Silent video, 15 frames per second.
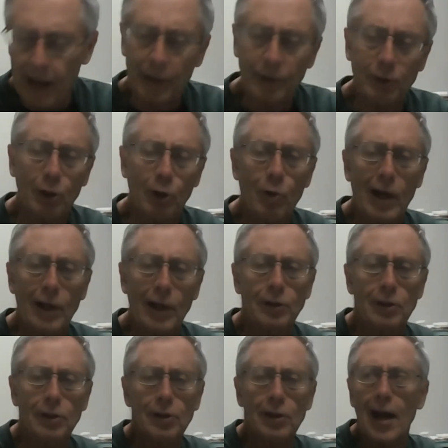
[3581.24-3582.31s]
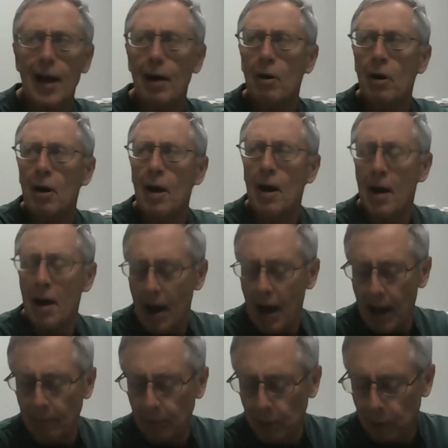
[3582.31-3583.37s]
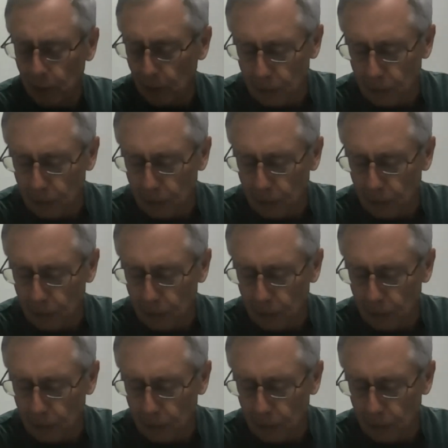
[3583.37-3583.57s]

to answer the questions now. I'm just